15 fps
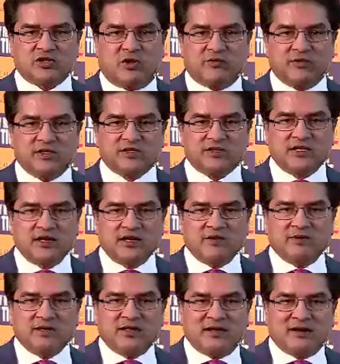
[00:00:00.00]
office
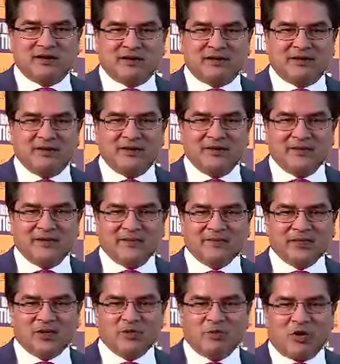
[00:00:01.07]
whether
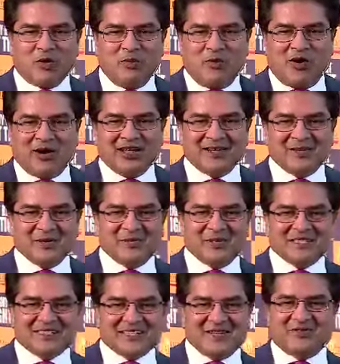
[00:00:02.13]
tomorrow morning you will be
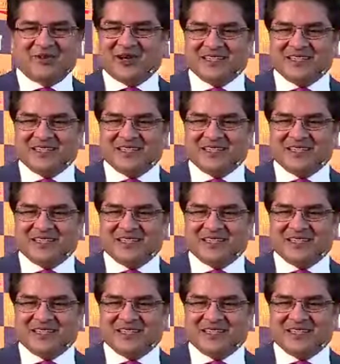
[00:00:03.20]
safe or